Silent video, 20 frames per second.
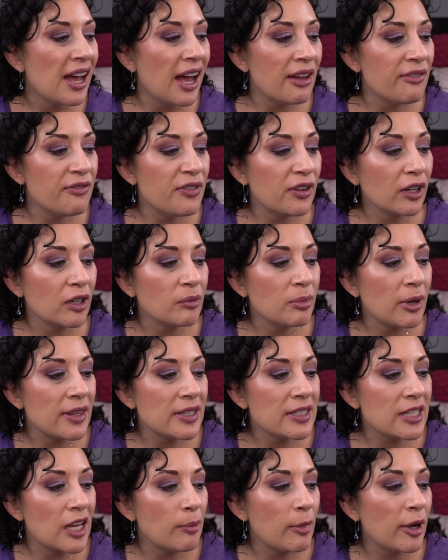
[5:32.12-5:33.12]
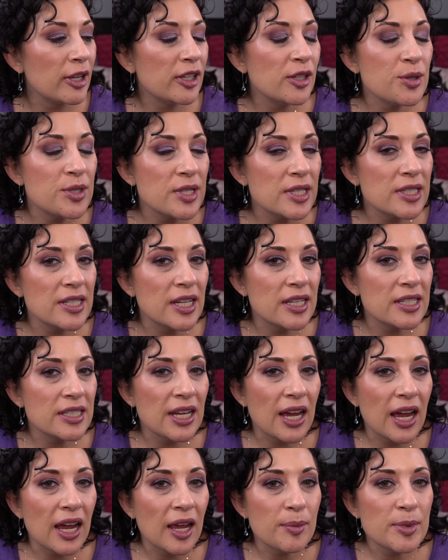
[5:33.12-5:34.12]
I figure by the time I use it 10
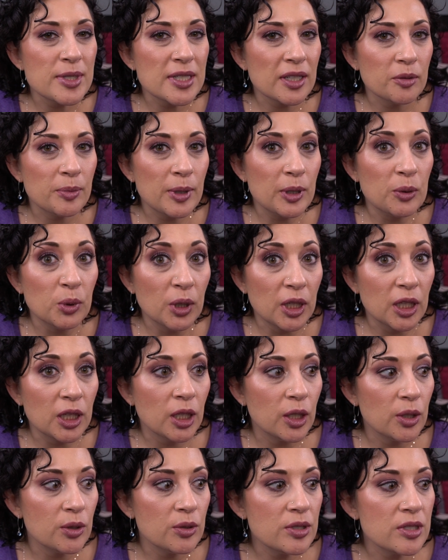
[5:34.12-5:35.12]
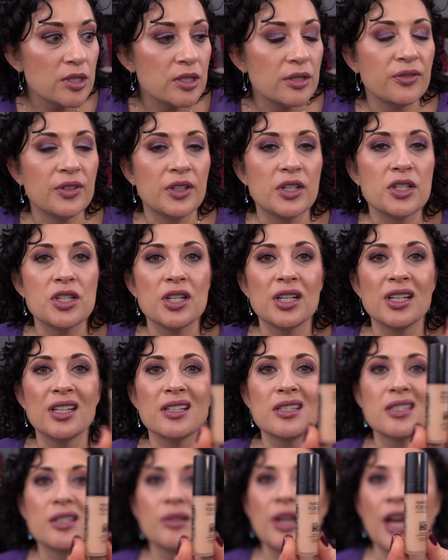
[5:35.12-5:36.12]
times, I'll be really close to finishing
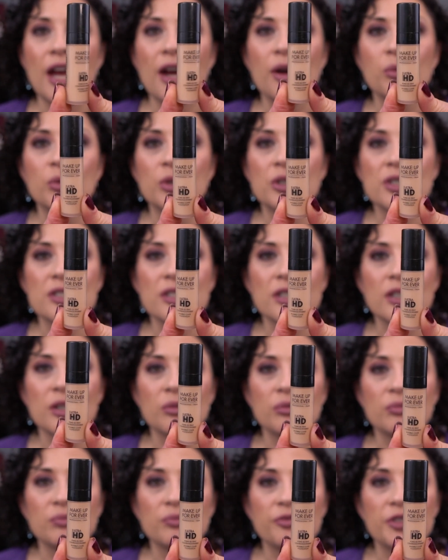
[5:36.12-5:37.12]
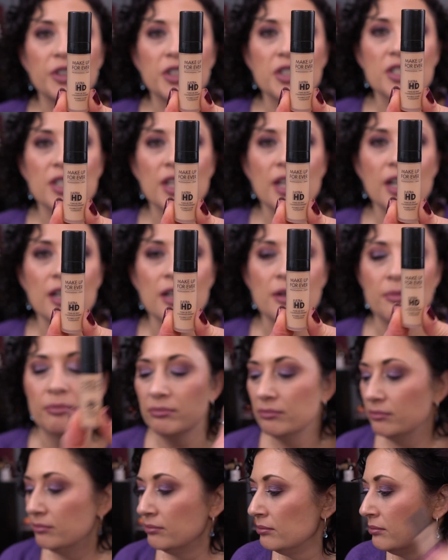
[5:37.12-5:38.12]
it. So yeah, we're just going to finish that up.
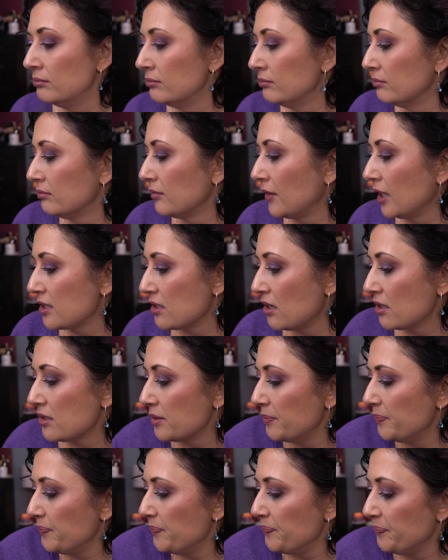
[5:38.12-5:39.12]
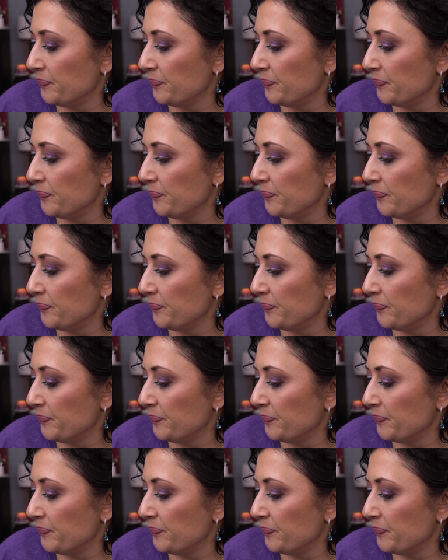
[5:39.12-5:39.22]
That's awesome.